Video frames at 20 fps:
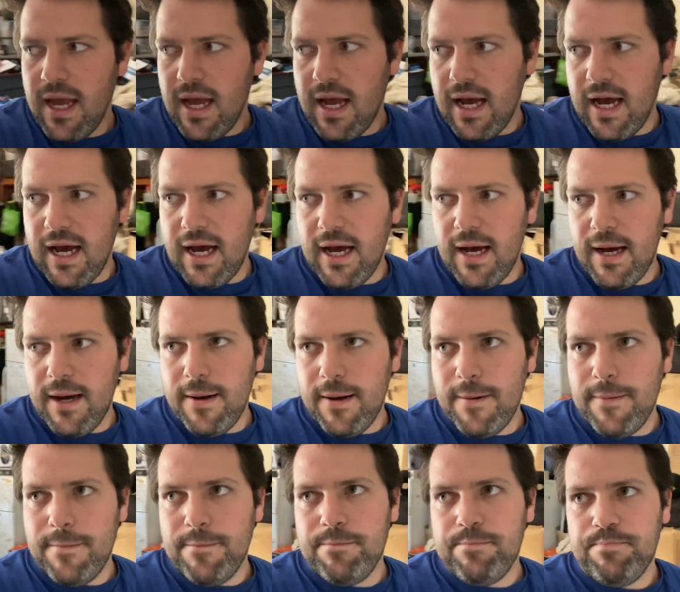
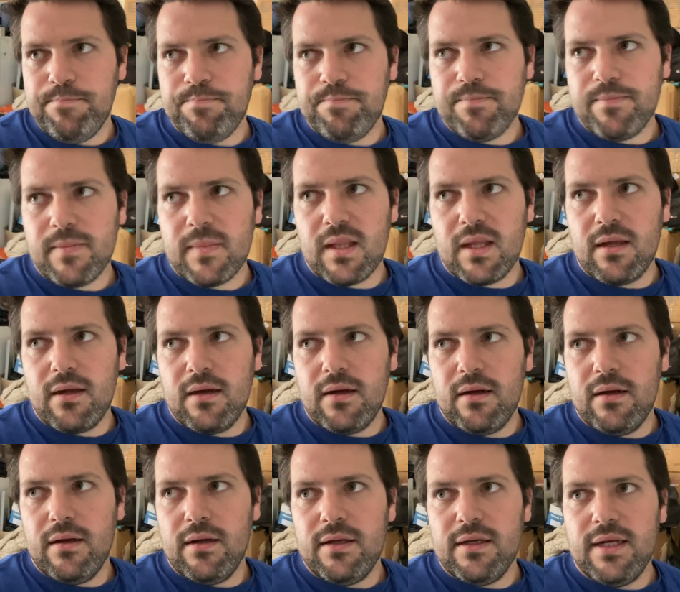And
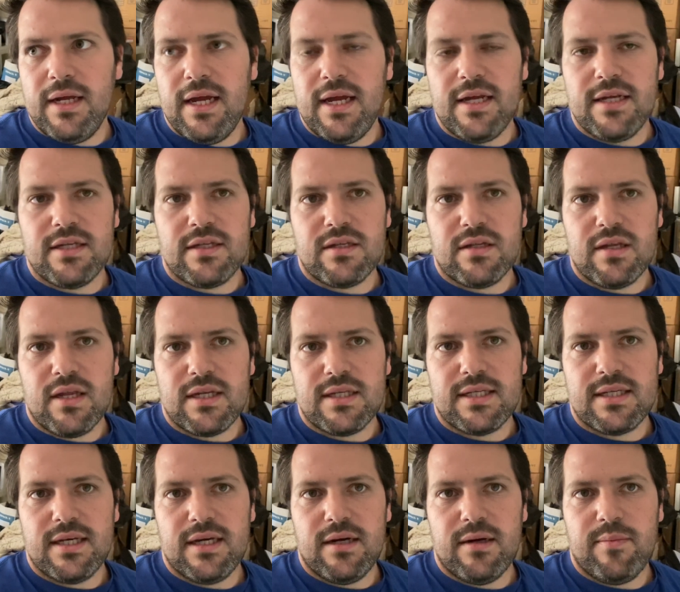yeah, that's
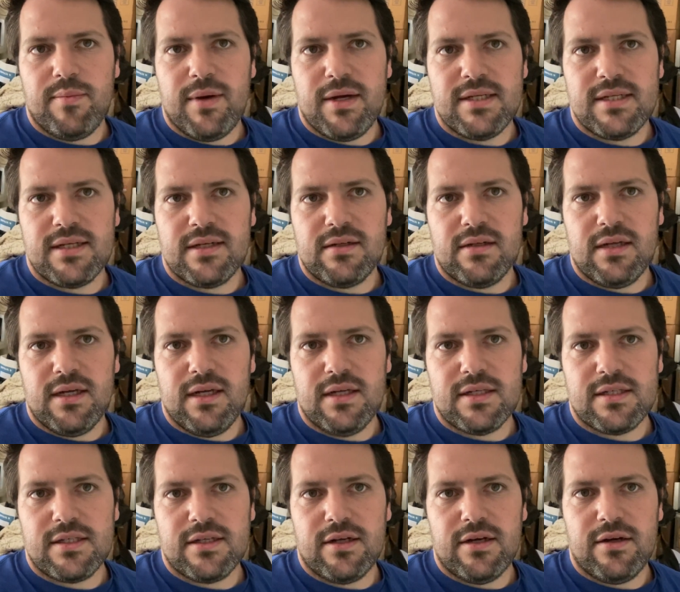basically it.
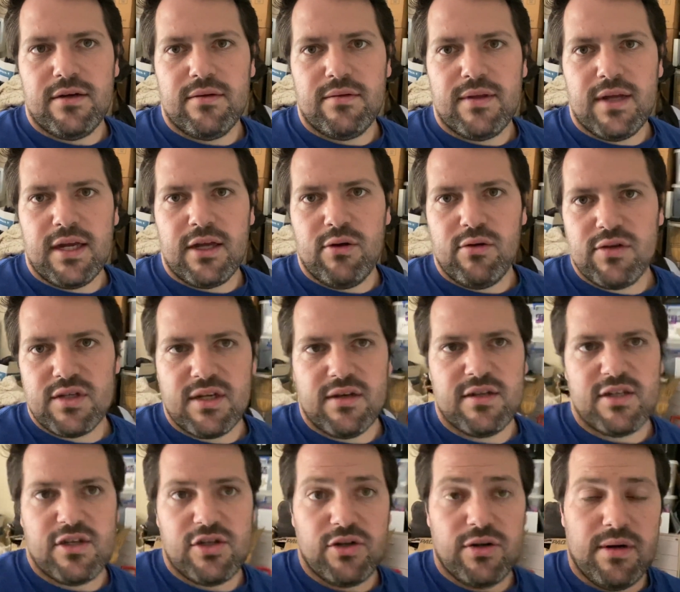So thank you all so
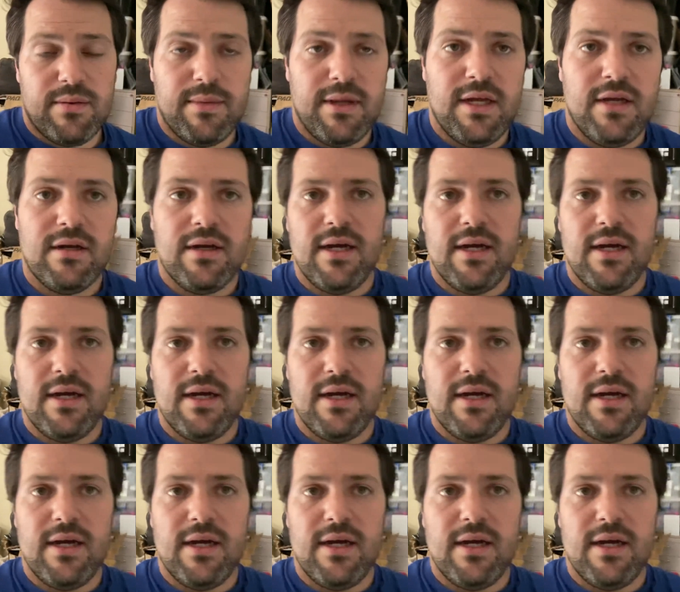much for joining me.